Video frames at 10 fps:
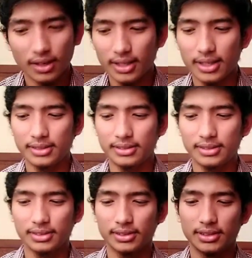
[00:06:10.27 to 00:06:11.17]
and
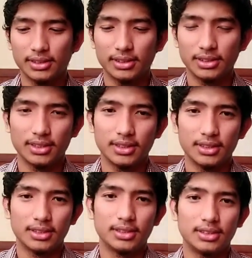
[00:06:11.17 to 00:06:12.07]

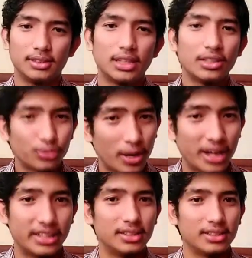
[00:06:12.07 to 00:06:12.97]
that's
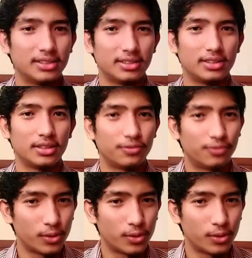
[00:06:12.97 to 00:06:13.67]
why there